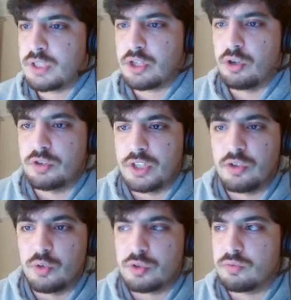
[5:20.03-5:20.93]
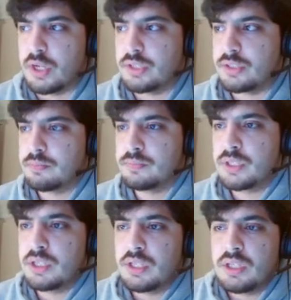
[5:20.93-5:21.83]
color that looked right.
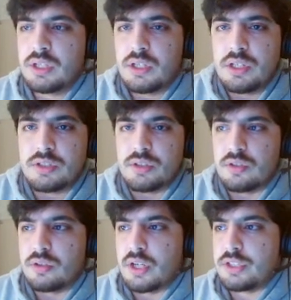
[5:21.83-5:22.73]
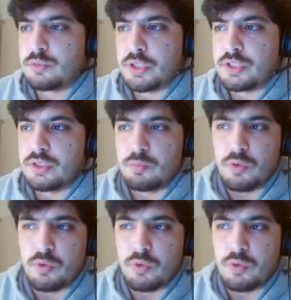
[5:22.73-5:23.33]
So I just painted